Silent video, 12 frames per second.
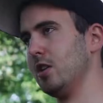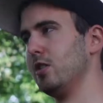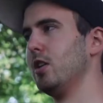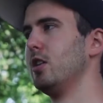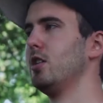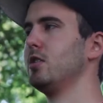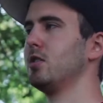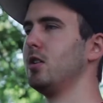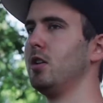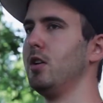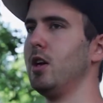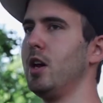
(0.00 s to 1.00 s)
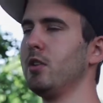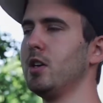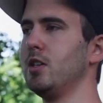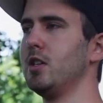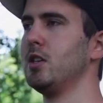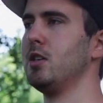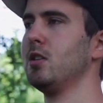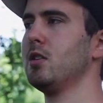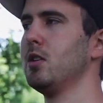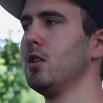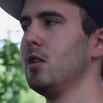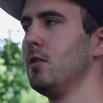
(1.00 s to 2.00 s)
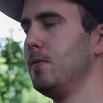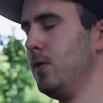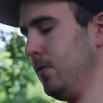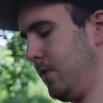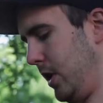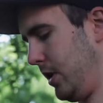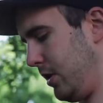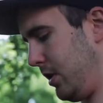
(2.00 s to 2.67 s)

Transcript: in there. It's a LED viewfinder.